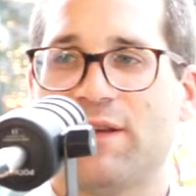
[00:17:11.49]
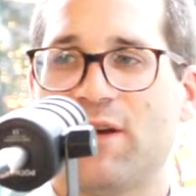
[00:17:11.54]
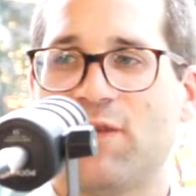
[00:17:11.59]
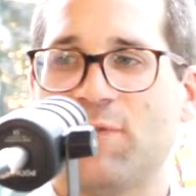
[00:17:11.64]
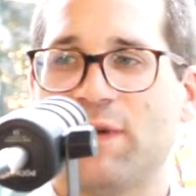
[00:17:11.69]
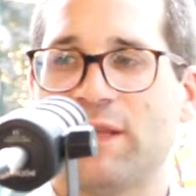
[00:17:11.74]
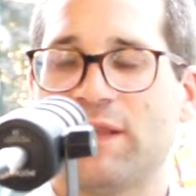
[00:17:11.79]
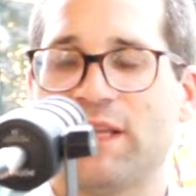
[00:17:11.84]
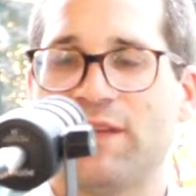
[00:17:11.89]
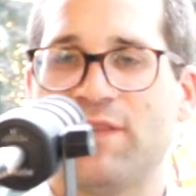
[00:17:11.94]

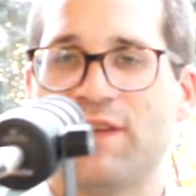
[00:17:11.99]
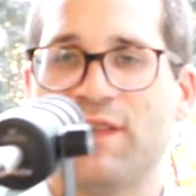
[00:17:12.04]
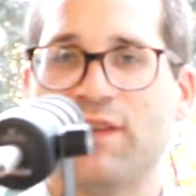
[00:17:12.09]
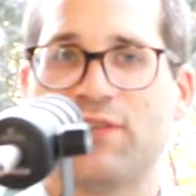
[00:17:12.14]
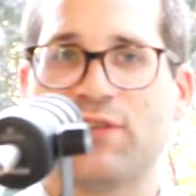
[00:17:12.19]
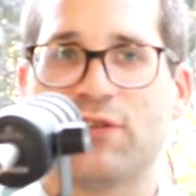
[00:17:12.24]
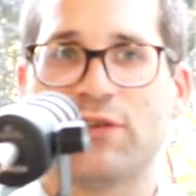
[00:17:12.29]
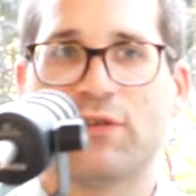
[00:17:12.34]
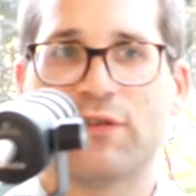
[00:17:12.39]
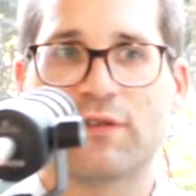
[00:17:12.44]
you know, we live
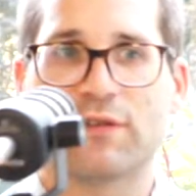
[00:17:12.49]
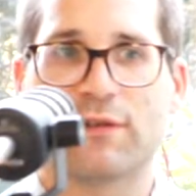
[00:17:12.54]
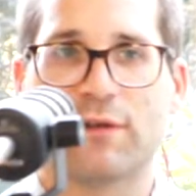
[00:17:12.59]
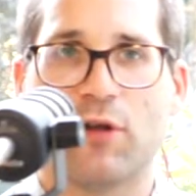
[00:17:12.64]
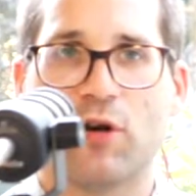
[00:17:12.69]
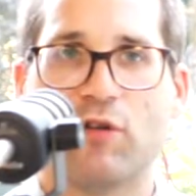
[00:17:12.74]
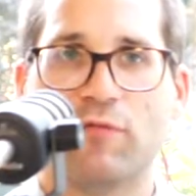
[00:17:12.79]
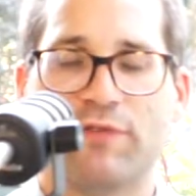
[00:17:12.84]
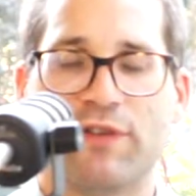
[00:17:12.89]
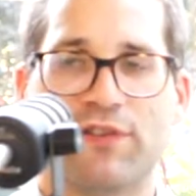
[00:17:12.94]
in this
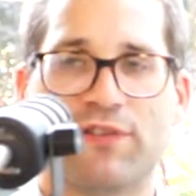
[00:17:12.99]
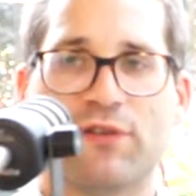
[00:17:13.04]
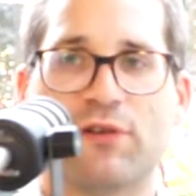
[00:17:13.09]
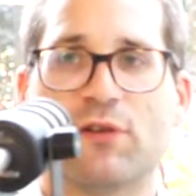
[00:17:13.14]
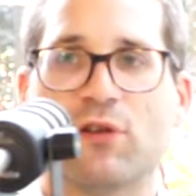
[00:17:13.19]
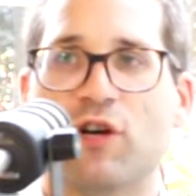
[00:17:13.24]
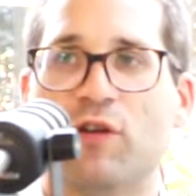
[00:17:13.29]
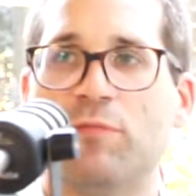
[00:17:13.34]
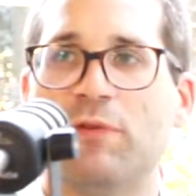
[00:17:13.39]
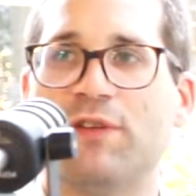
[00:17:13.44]

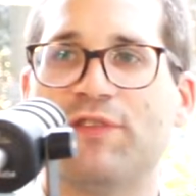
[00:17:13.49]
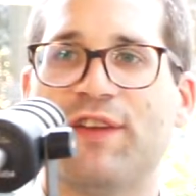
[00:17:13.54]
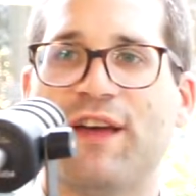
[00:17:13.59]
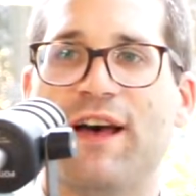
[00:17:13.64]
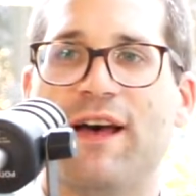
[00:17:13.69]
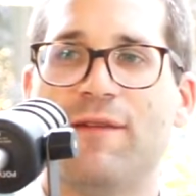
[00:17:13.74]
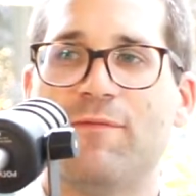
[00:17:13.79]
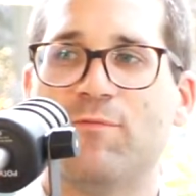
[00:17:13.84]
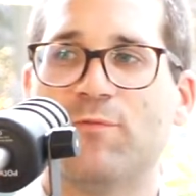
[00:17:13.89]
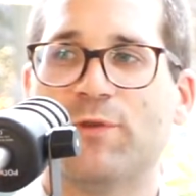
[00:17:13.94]

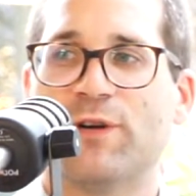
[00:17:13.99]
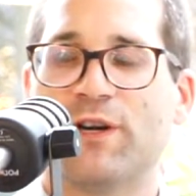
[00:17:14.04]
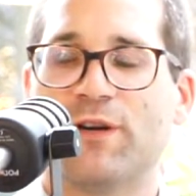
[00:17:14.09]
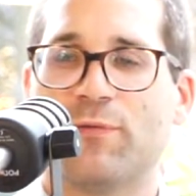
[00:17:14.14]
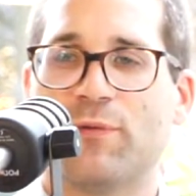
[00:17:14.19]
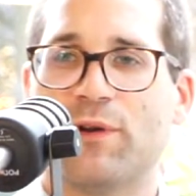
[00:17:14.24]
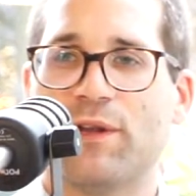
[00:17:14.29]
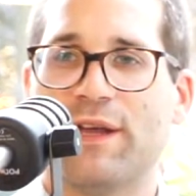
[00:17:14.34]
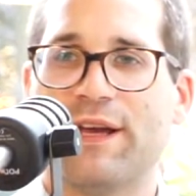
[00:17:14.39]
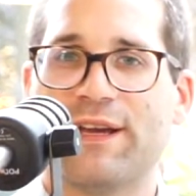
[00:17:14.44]
global time
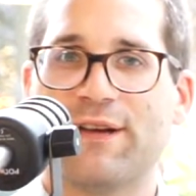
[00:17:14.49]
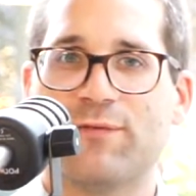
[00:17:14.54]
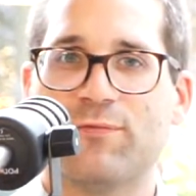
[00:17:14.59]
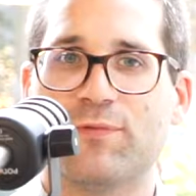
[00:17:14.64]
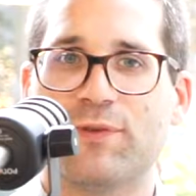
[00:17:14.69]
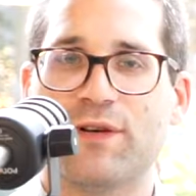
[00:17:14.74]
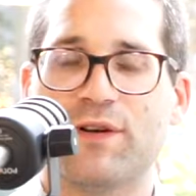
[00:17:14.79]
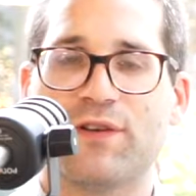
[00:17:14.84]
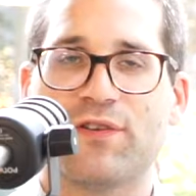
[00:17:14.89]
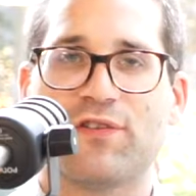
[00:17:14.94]
where
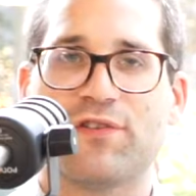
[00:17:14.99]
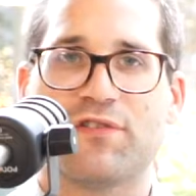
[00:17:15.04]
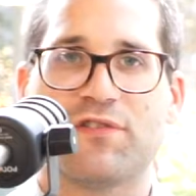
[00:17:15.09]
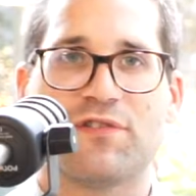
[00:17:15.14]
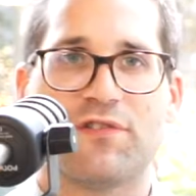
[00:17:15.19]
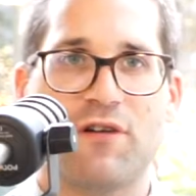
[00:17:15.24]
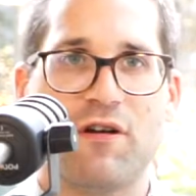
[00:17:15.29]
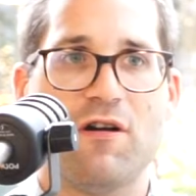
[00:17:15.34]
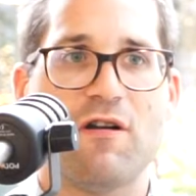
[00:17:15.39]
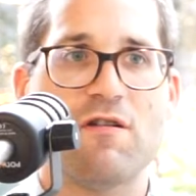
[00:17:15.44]
we're
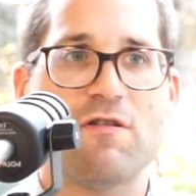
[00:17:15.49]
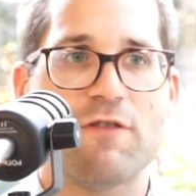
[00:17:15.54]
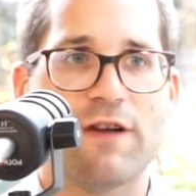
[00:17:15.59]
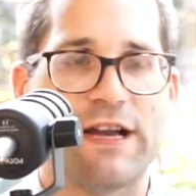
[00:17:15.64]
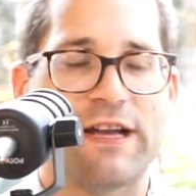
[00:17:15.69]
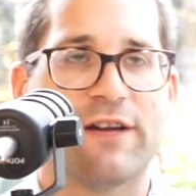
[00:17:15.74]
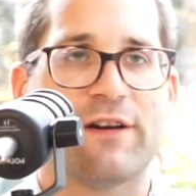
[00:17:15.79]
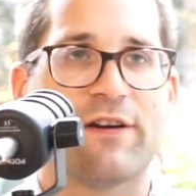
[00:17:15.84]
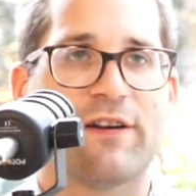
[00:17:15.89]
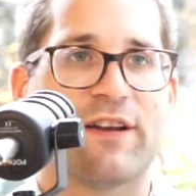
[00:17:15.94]

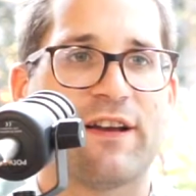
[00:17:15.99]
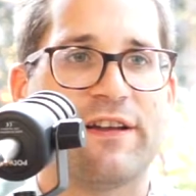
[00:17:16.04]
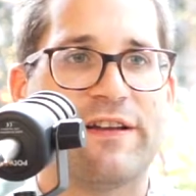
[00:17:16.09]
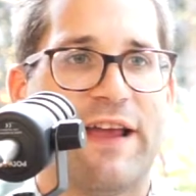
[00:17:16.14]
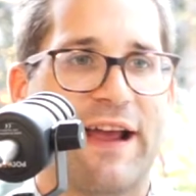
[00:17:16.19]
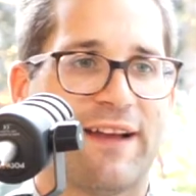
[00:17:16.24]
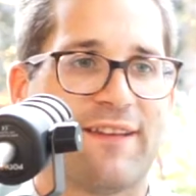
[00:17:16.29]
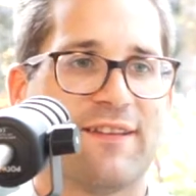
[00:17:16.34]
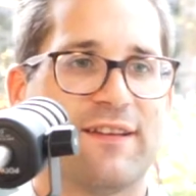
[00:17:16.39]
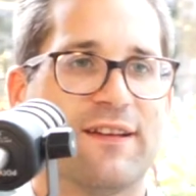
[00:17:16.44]
so
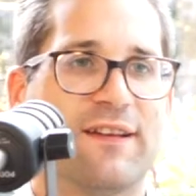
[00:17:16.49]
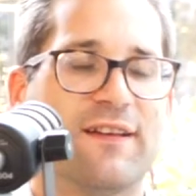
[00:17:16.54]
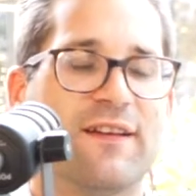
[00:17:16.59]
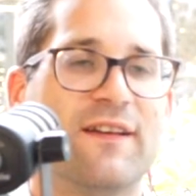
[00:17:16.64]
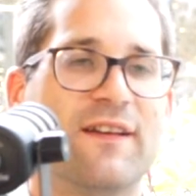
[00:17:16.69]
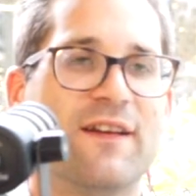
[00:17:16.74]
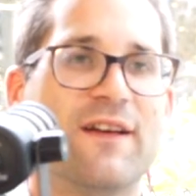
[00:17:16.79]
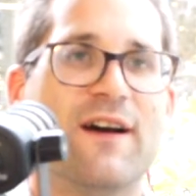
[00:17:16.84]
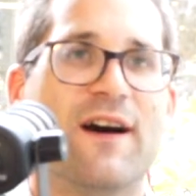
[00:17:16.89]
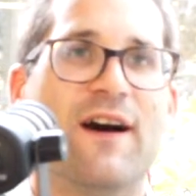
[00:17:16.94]

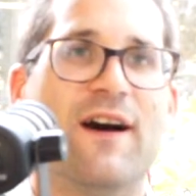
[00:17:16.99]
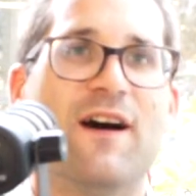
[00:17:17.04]
interconnected.